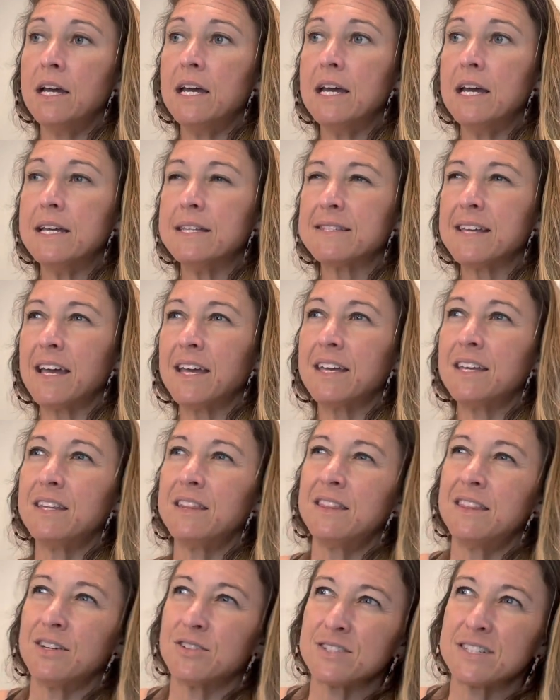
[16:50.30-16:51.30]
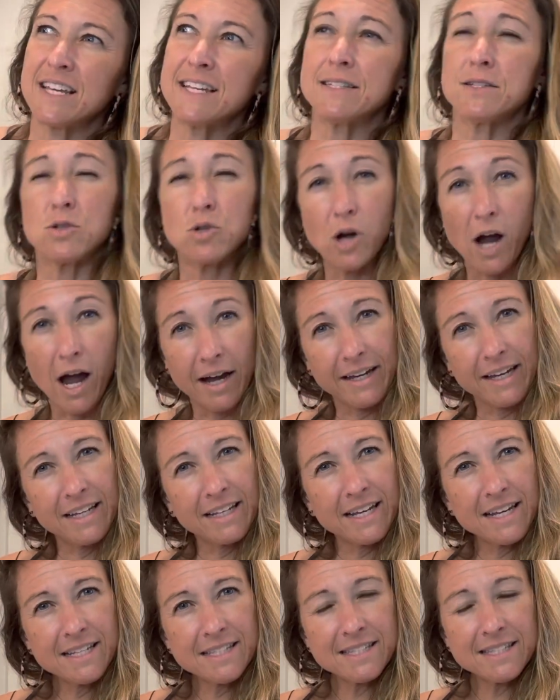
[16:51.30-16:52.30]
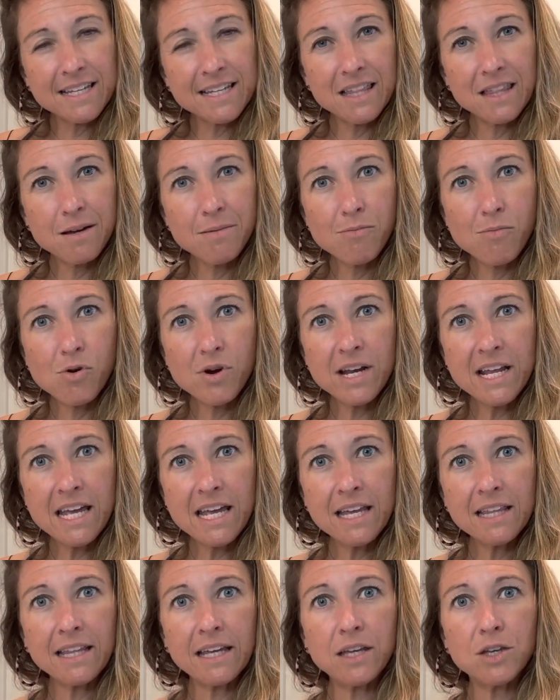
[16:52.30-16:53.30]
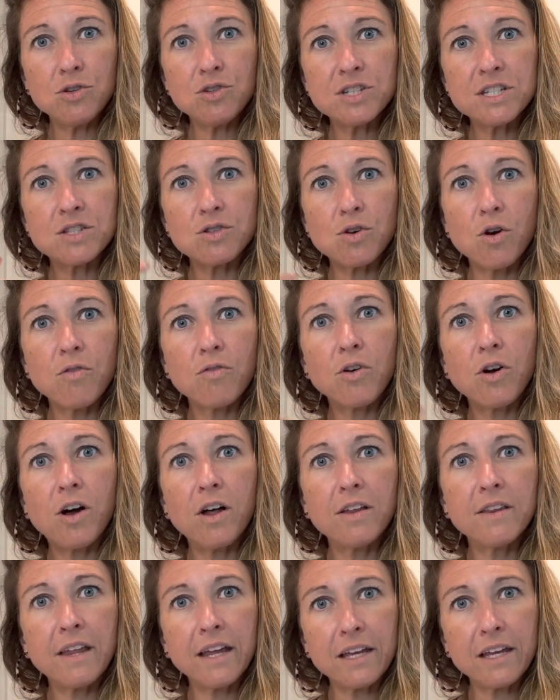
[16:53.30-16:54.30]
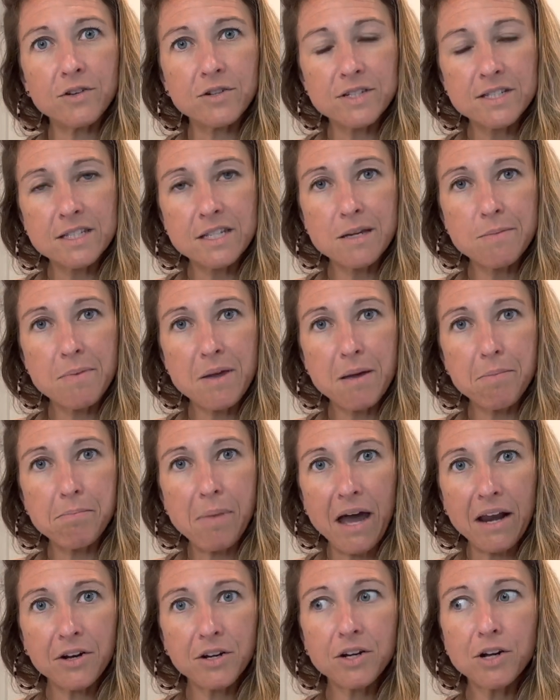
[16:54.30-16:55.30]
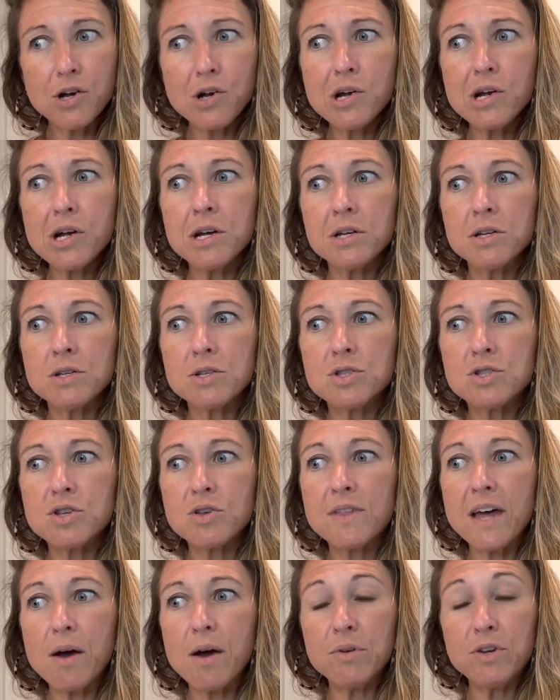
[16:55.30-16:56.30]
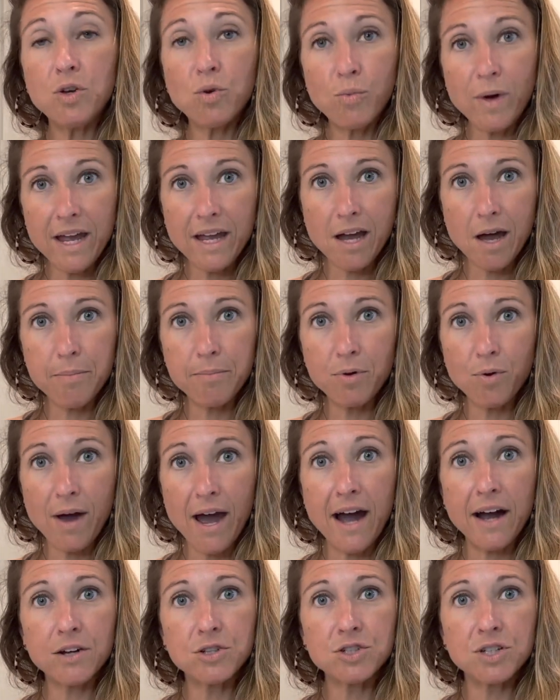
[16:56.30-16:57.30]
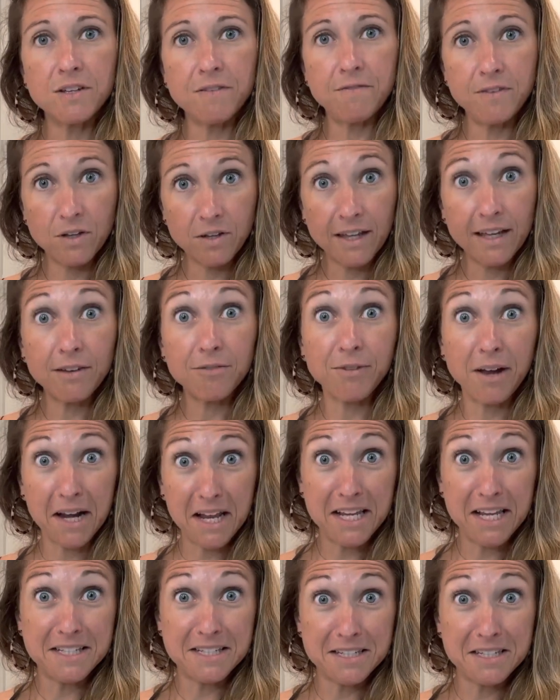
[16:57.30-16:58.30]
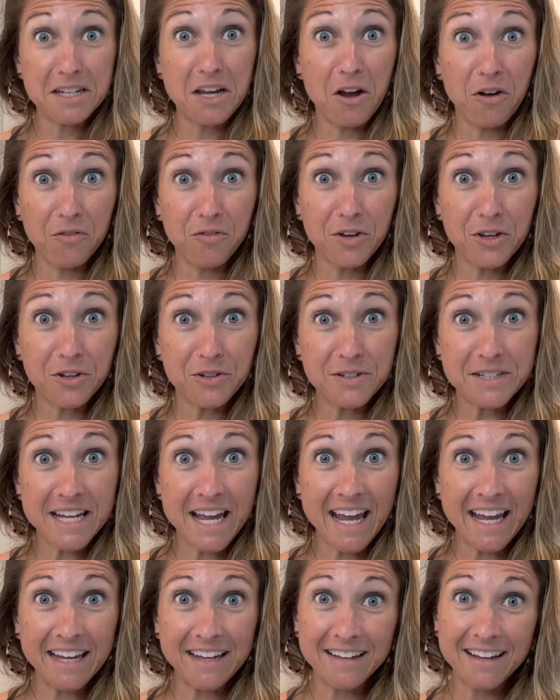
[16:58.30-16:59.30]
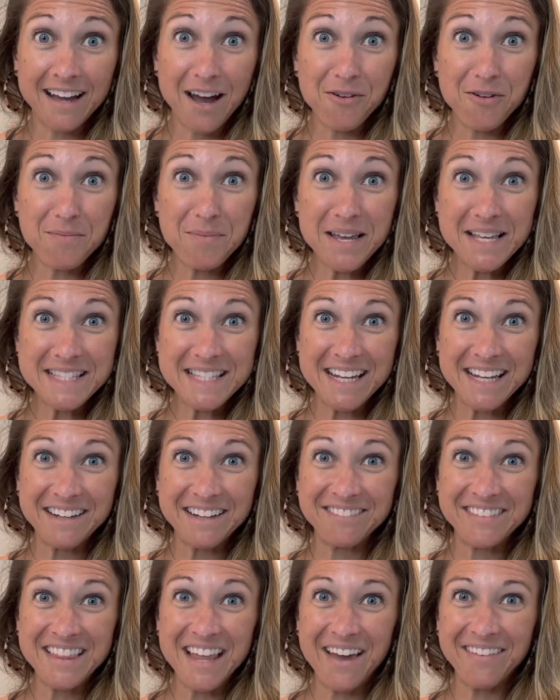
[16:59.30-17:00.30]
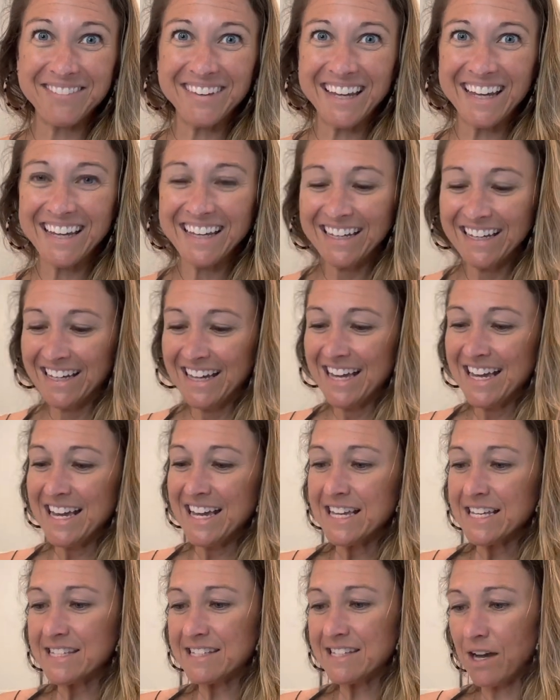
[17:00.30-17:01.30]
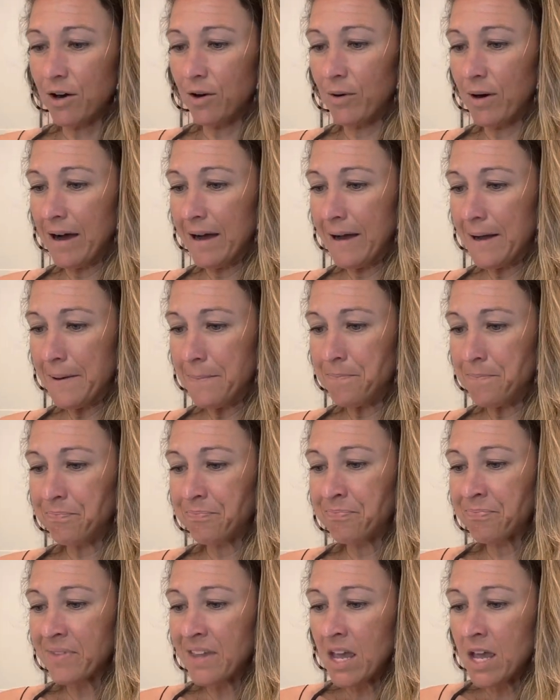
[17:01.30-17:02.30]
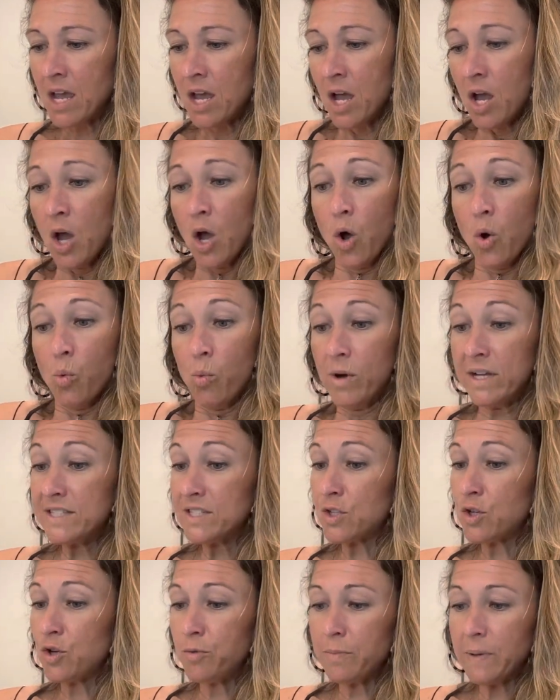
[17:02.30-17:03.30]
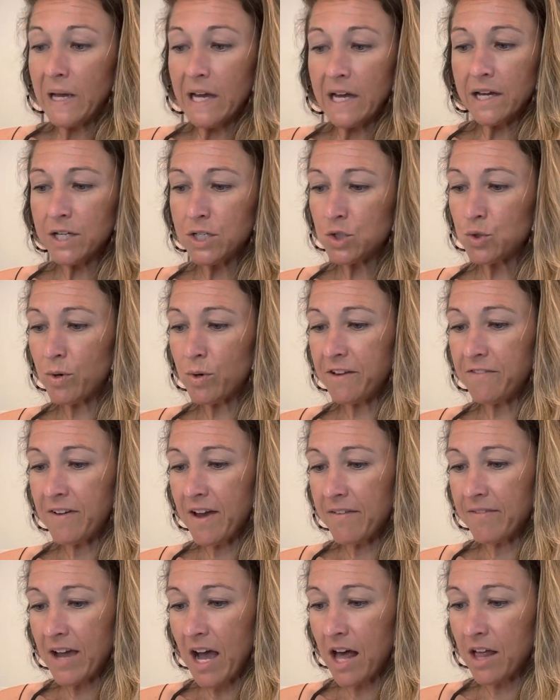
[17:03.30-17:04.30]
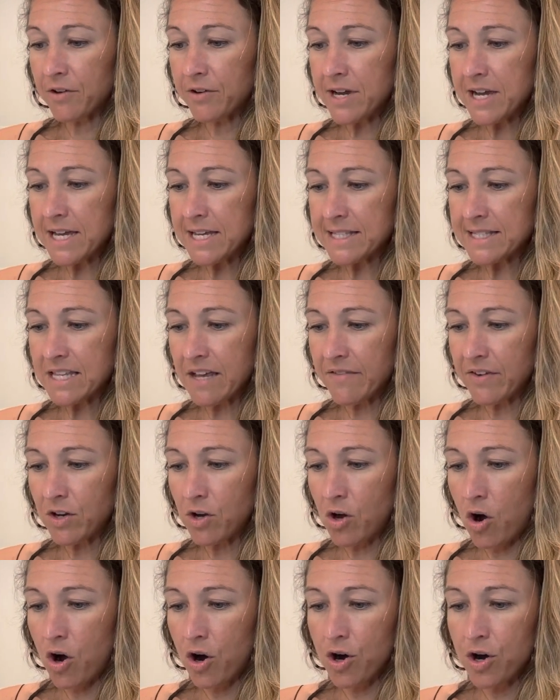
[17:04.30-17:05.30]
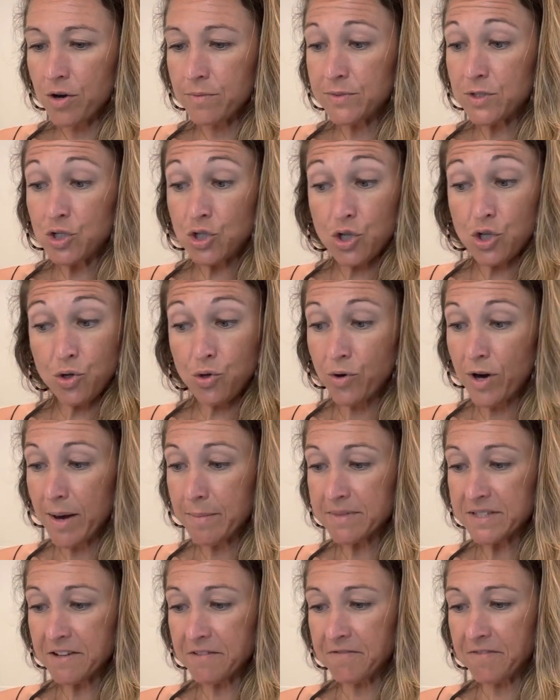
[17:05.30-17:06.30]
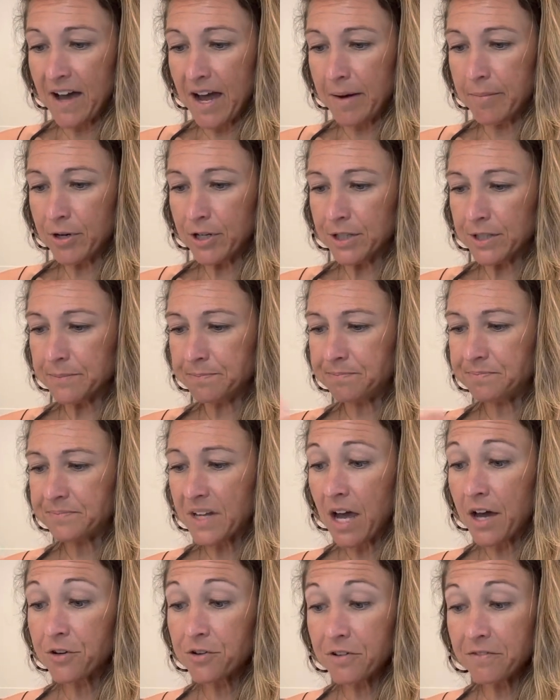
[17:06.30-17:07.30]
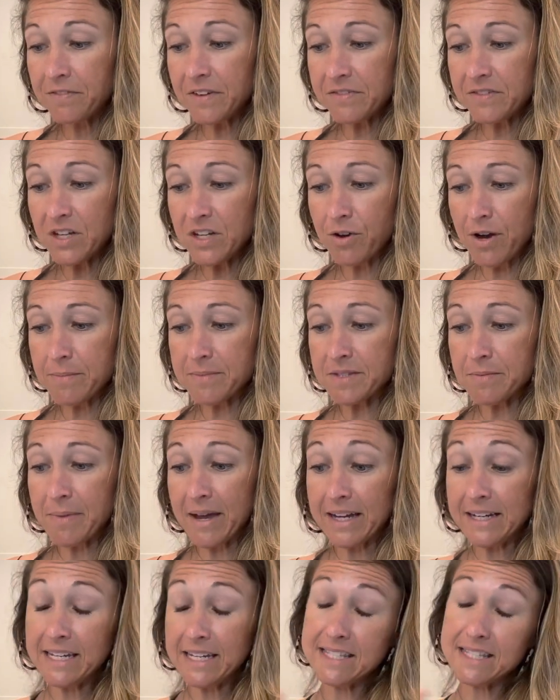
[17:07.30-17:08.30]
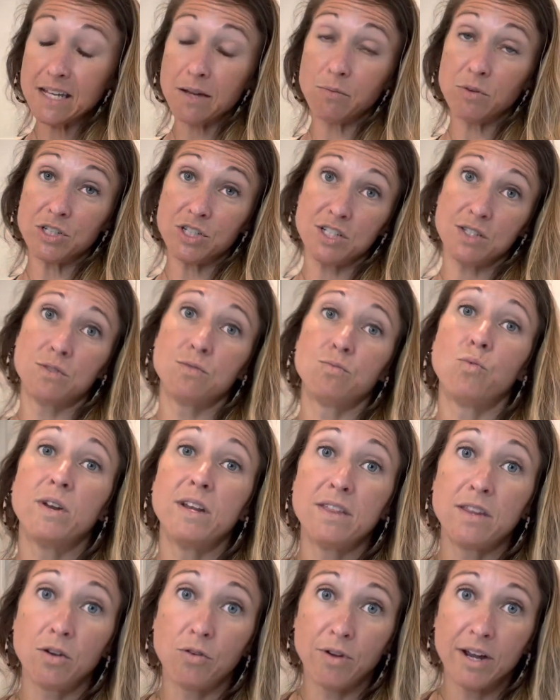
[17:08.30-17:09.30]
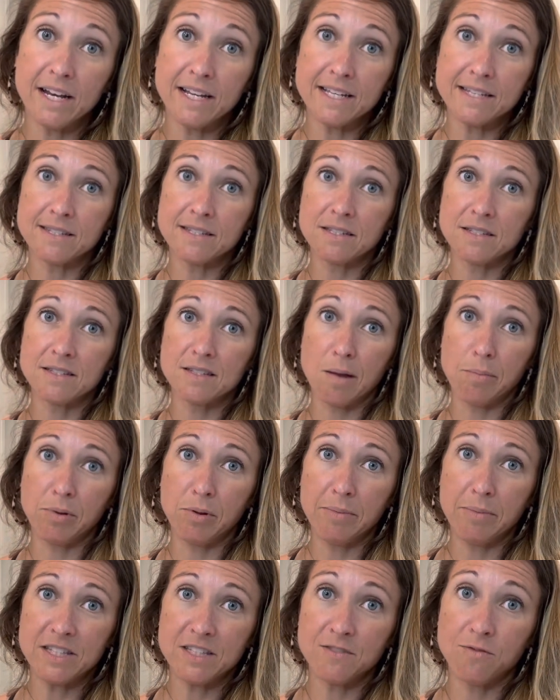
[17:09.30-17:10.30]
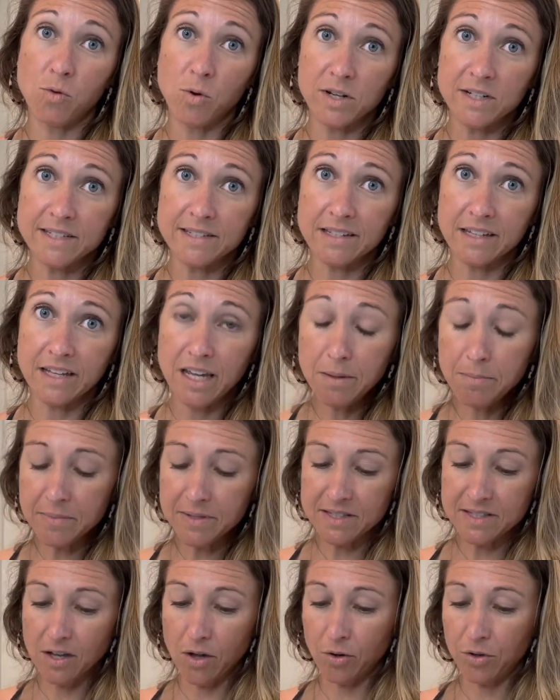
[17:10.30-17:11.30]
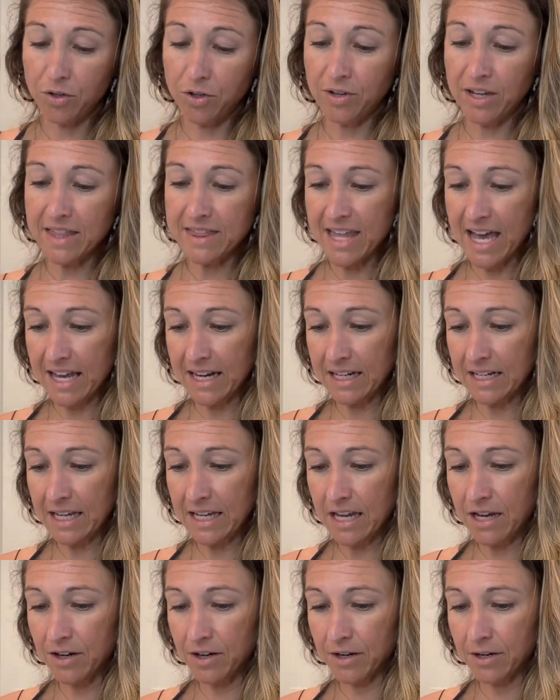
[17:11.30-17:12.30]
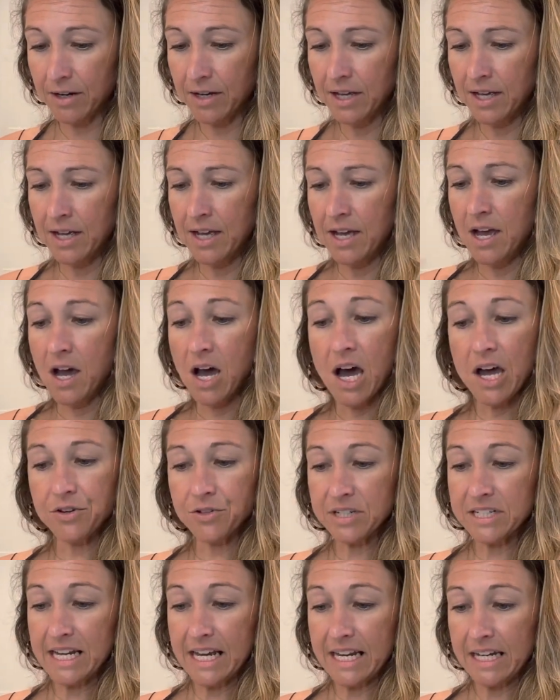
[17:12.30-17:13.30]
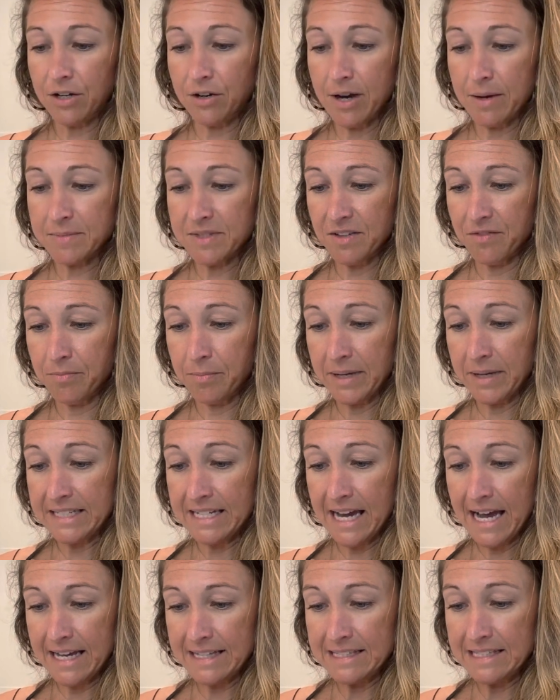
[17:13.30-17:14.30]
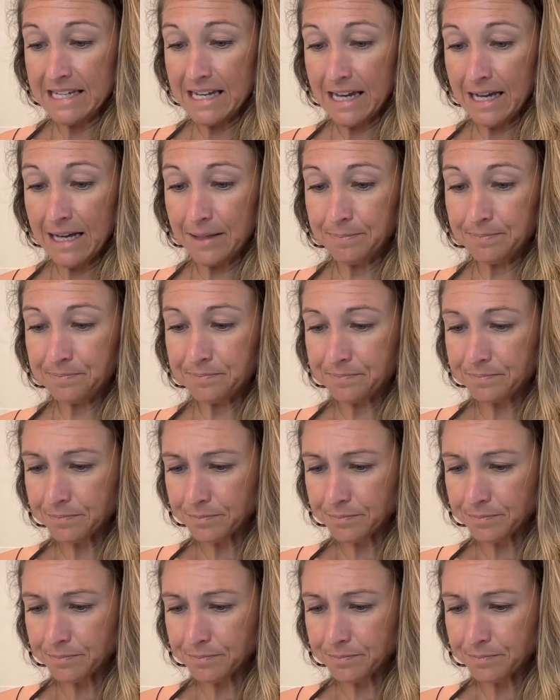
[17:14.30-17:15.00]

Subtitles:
it's like there's less grogginess in the morning. Like you just overall, like you're sleeping better so that when you wake up, you actually feel like ready to go for your day. How amazing would that be? So, 1 scoop, 25 calories, 7 carbs, 2 grams of fiber, 150 grams of magnesium, which is one of the greatest supplements for sleep. So you get that in here, 190 grams of potassium.